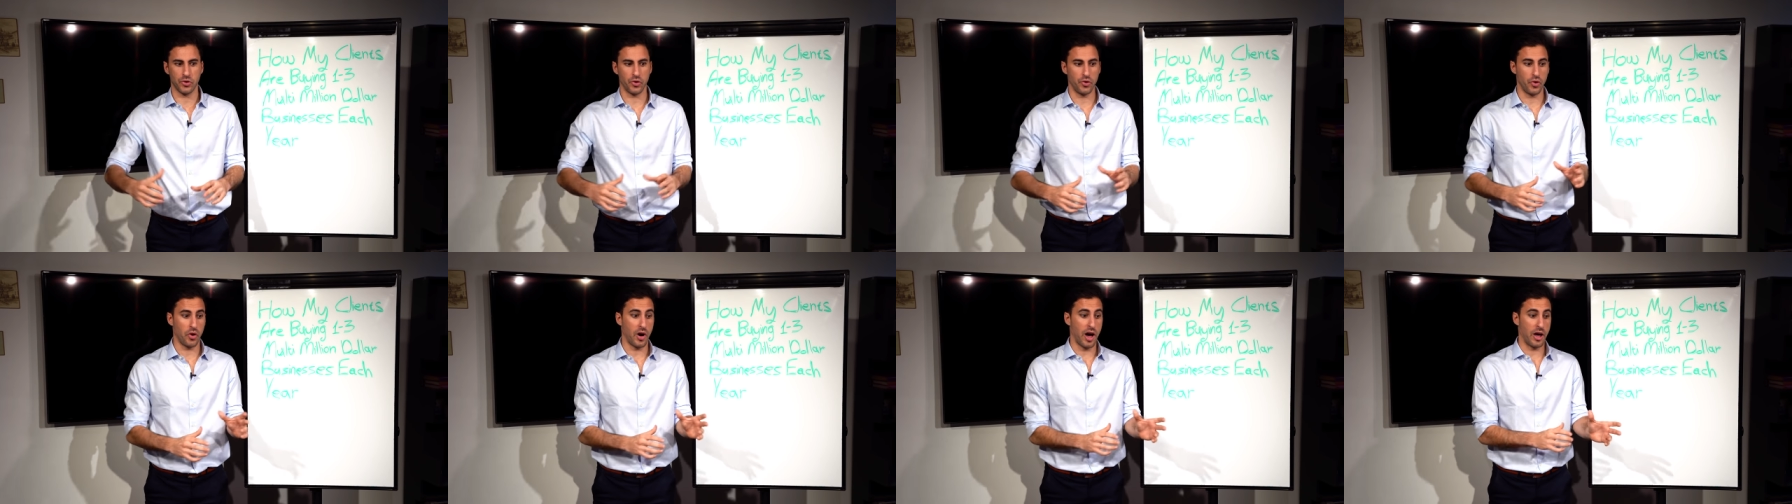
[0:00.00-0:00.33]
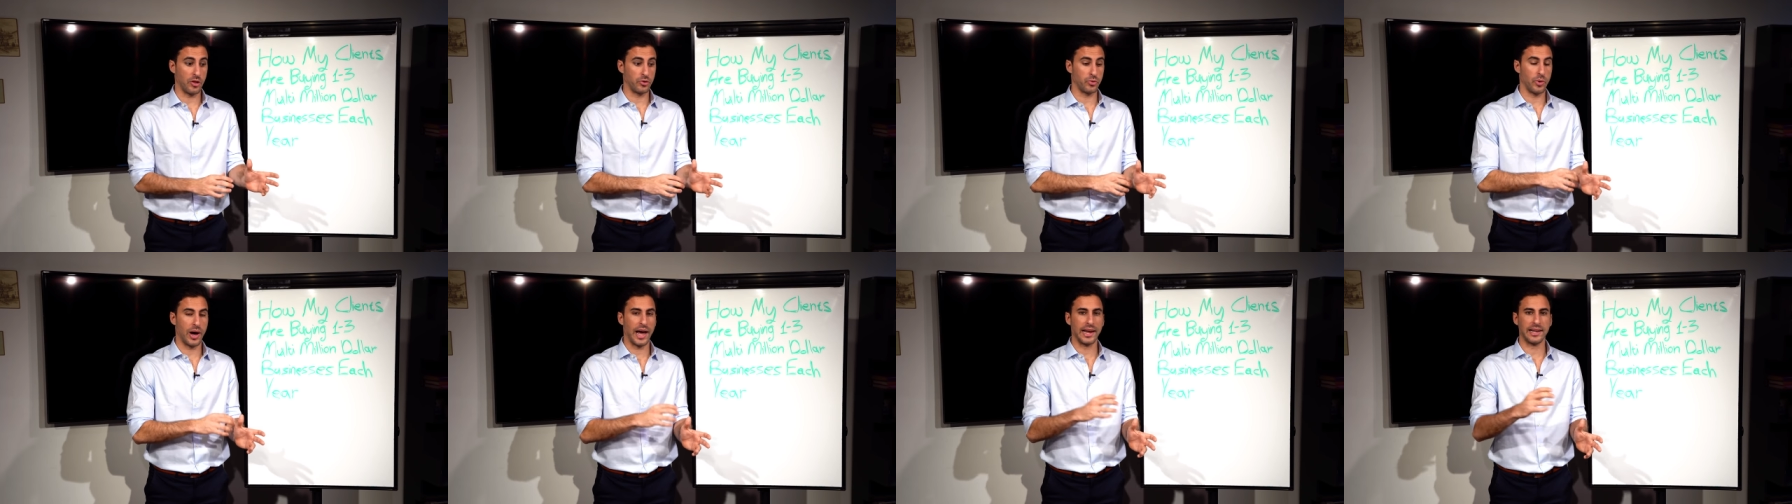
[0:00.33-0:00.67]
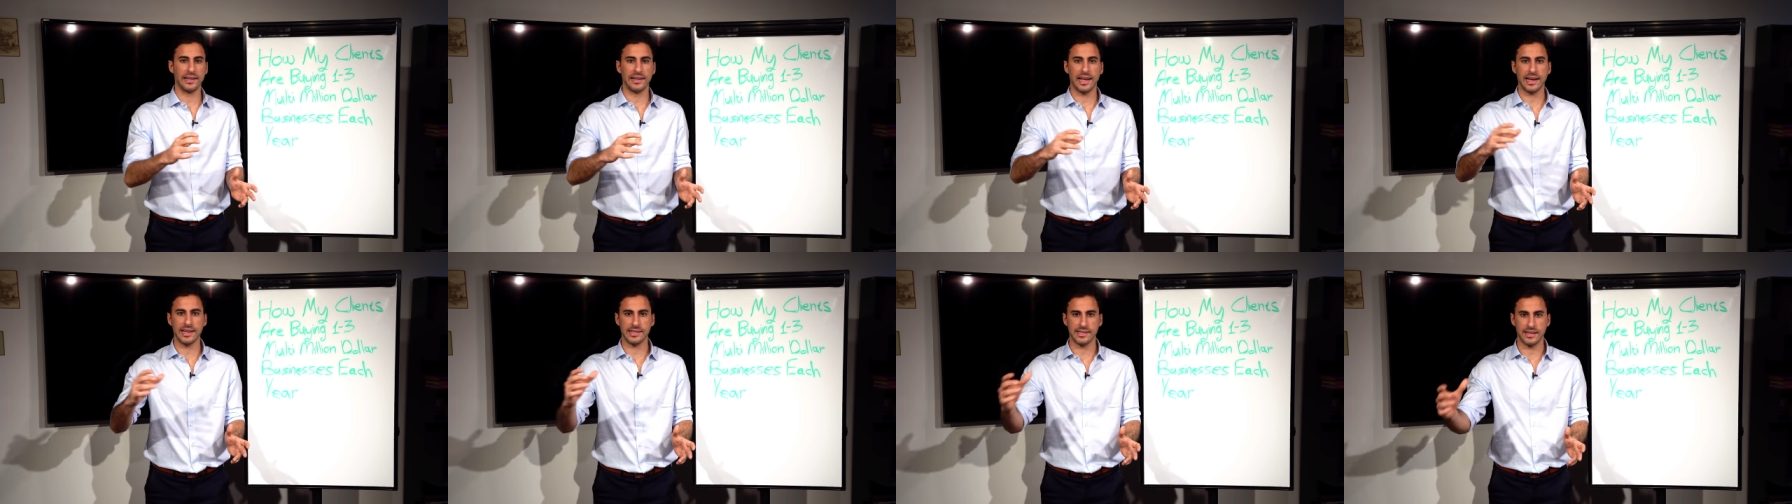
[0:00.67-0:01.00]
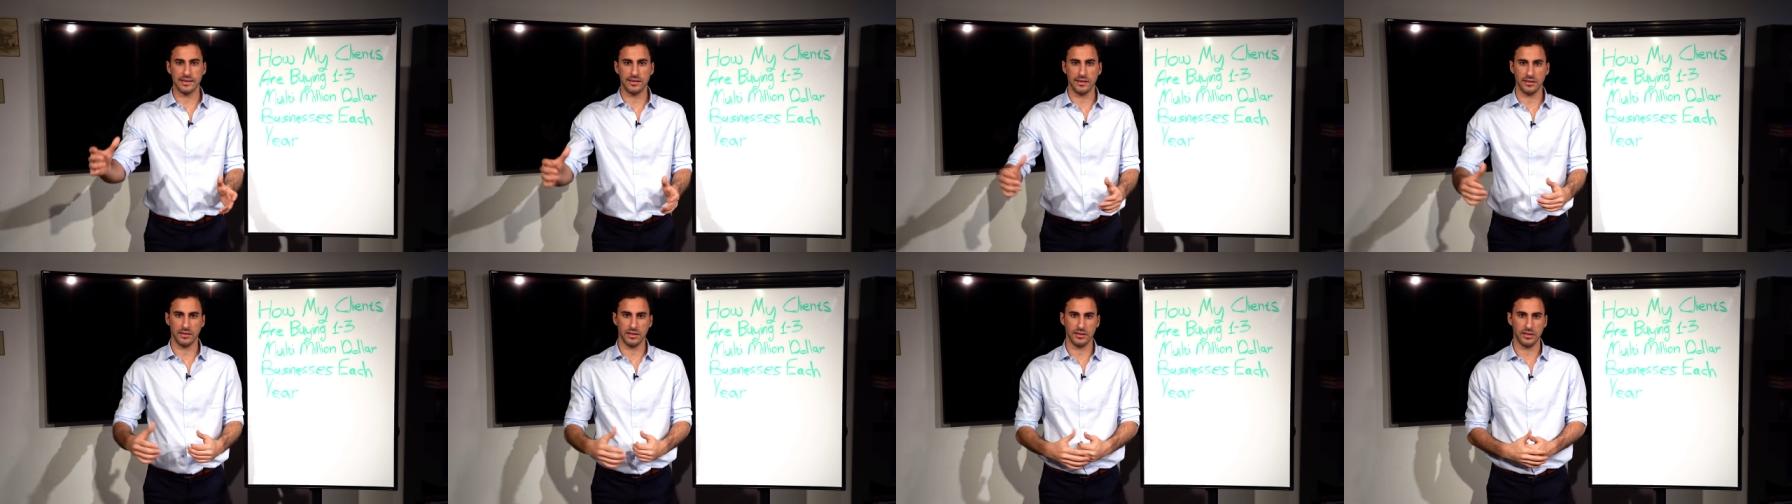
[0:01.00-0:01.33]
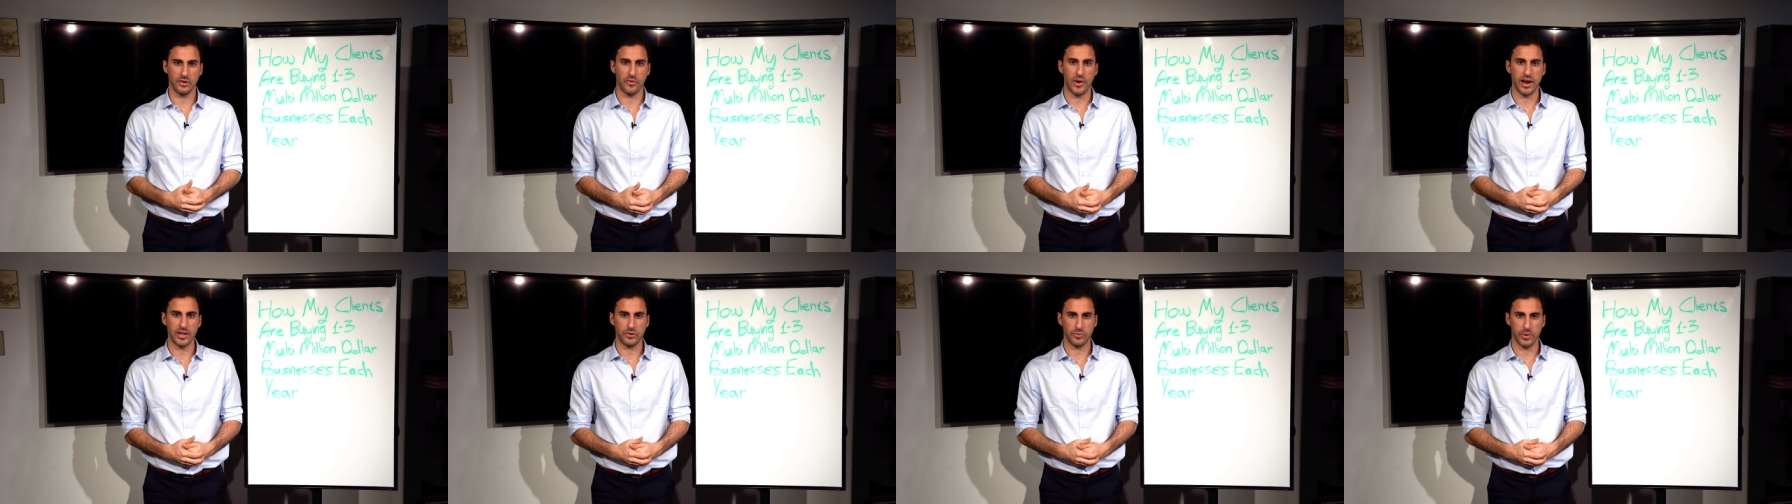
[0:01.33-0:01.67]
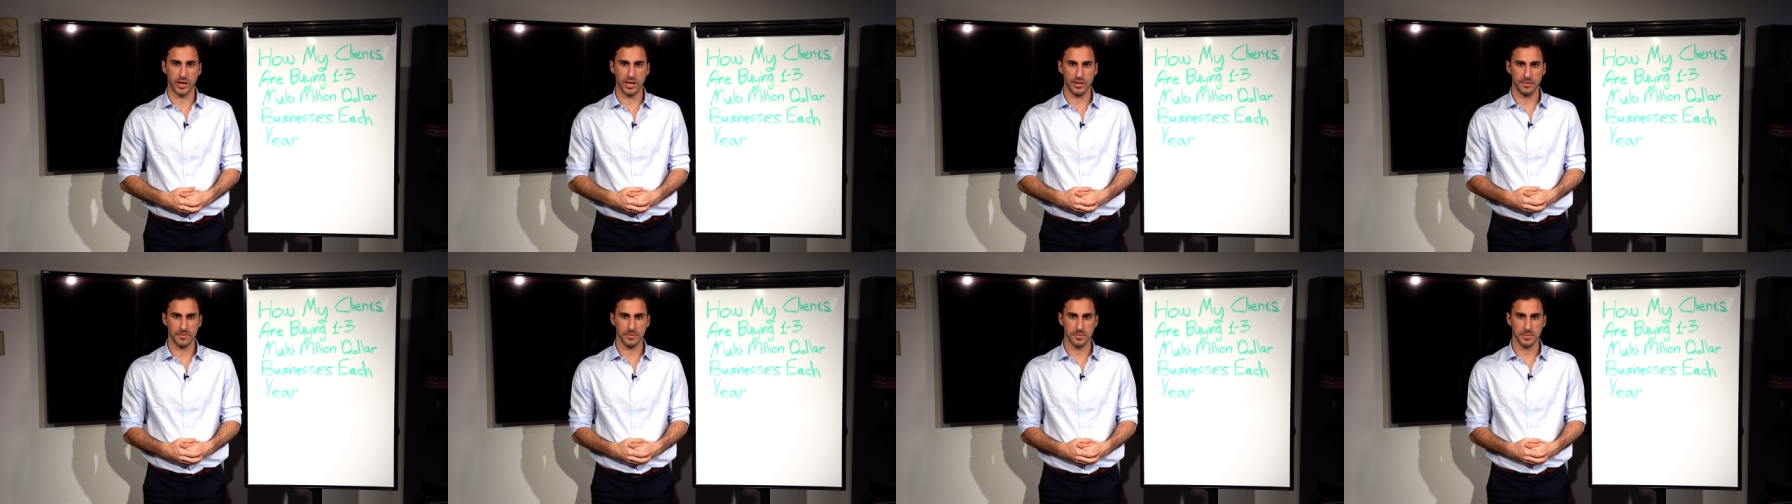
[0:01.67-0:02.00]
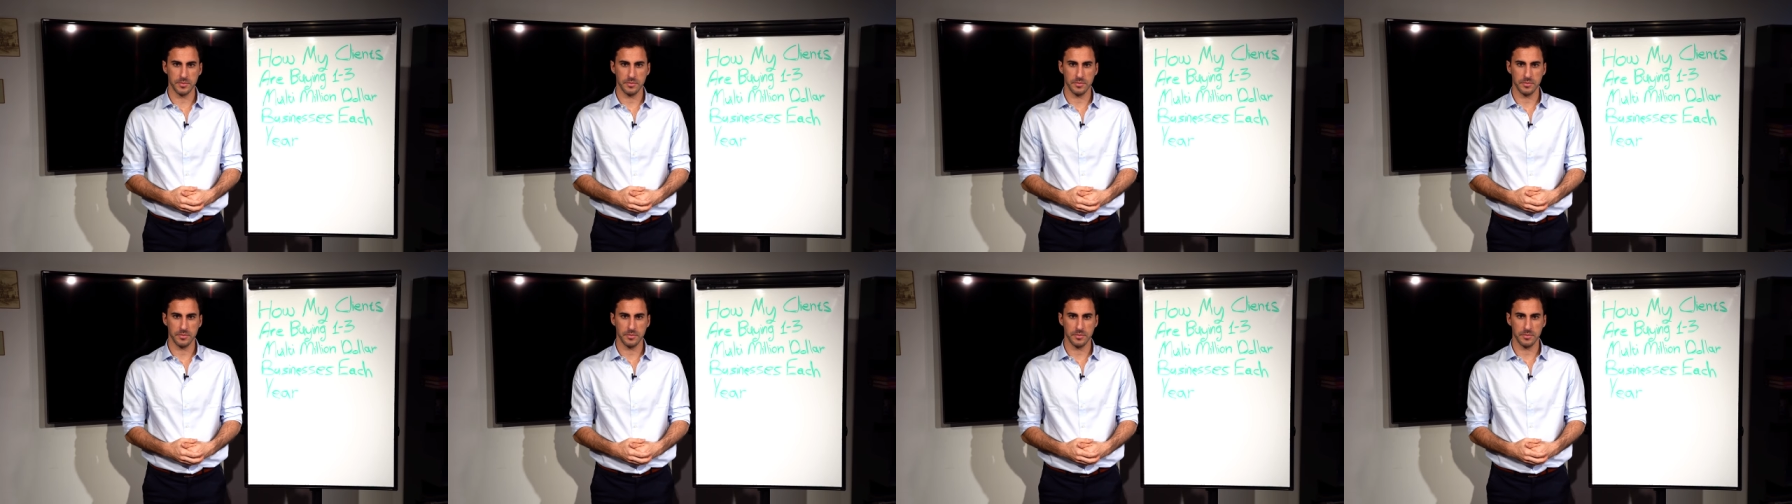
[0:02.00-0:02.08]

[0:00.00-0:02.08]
you know how to analyze the deal the right way.